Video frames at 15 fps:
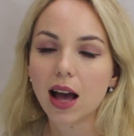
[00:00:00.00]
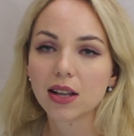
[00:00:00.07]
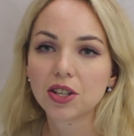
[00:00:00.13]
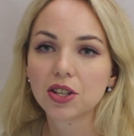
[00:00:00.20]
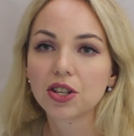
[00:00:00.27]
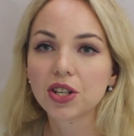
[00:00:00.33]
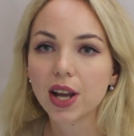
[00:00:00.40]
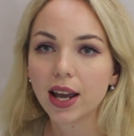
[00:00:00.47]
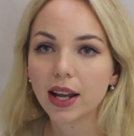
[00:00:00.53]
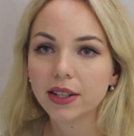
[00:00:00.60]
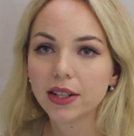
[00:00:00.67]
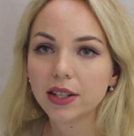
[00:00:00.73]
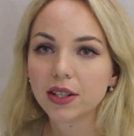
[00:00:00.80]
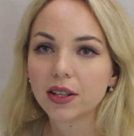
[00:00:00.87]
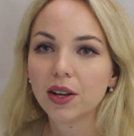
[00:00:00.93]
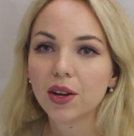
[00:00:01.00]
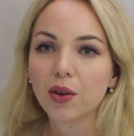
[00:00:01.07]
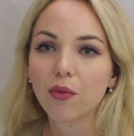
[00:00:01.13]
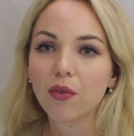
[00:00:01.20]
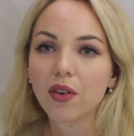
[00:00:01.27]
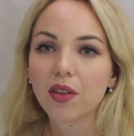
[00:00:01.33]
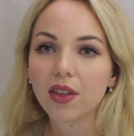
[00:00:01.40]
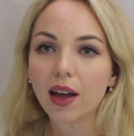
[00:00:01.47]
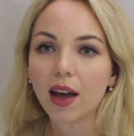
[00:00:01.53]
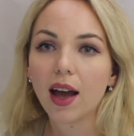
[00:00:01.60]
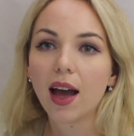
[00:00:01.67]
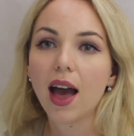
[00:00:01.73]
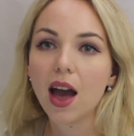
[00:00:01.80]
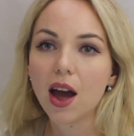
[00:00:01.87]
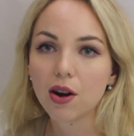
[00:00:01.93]
associated with
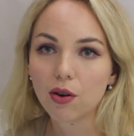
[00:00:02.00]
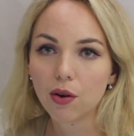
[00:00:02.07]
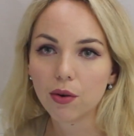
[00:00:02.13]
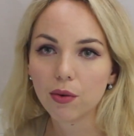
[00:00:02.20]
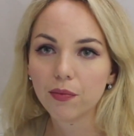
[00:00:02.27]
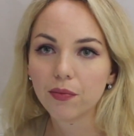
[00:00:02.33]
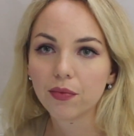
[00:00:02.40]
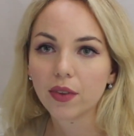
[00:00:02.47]
the arrow